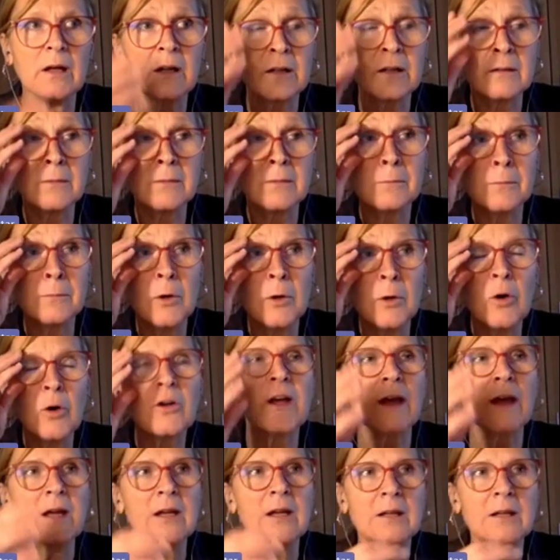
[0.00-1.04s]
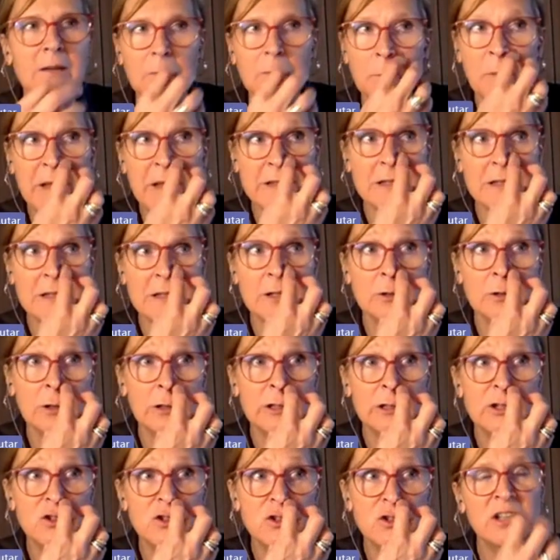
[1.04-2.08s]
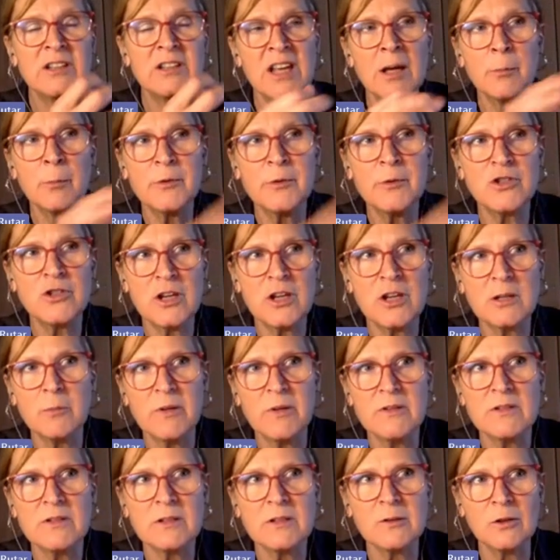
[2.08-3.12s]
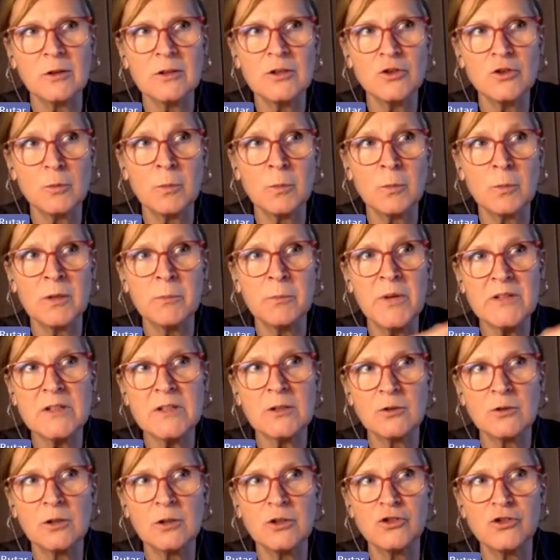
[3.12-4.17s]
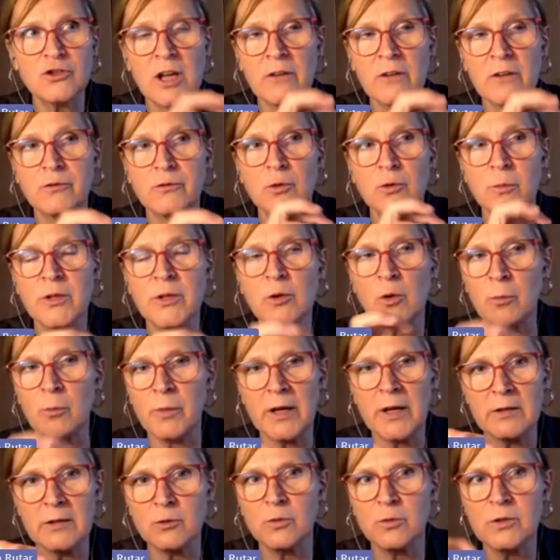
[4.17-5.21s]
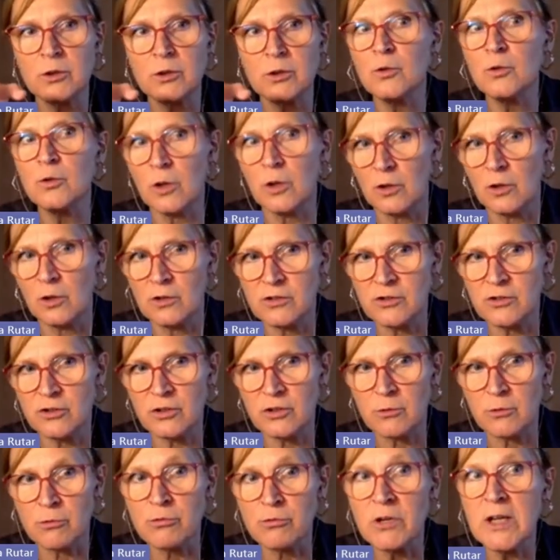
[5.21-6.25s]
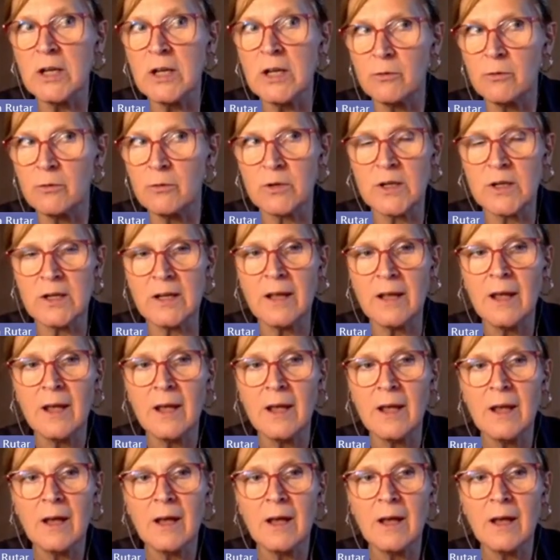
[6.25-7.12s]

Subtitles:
okay, basic knowledge, they appreciate basic knowledge, but basic knowledge have to be combined with new knowledge, really, really.